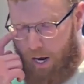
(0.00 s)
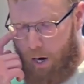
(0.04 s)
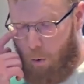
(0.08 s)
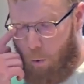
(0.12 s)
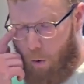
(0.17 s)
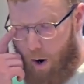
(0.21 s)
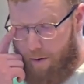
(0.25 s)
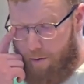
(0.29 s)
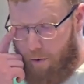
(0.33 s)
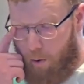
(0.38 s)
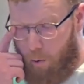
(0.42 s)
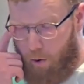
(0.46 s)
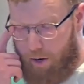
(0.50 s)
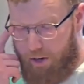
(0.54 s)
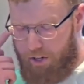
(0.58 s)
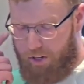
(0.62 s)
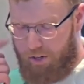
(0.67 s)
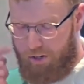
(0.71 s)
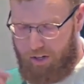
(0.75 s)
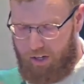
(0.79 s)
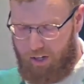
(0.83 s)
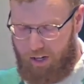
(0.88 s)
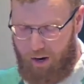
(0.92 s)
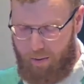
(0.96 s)
Whoever
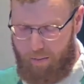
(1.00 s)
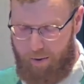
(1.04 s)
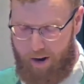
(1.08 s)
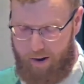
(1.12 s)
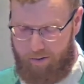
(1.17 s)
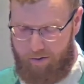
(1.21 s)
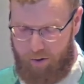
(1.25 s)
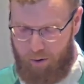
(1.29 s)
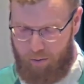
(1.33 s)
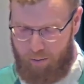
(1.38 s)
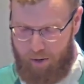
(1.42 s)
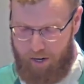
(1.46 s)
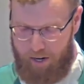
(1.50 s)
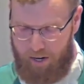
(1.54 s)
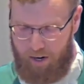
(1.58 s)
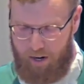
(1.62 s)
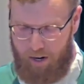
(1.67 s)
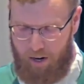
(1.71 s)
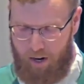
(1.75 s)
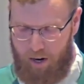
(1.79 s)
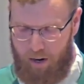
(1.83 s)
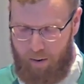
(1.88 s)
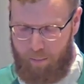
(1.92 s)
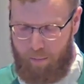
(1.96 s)
wishes to come after me
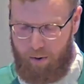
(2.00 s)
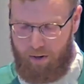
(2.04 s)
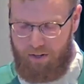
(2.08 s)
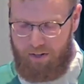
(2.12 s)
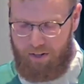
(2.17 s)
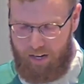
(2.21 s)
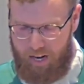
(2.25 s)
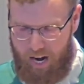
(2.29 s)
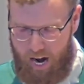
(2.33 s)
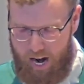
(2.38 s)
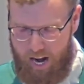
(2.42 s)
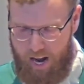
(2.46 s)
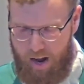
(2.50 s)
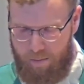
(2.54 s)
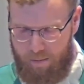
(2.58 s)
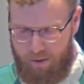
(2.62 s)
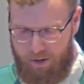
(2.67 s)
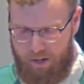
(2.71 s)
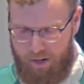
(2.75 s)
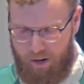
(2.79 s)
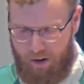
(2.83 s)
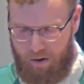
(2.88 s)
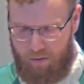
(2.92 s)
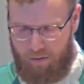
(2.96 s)
must deny
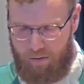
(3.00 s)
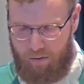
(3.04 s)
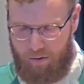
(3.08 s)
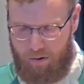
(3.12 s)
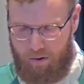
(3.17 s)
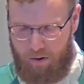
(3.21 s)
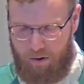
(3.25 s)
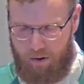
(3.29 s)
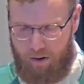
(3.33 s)
himself,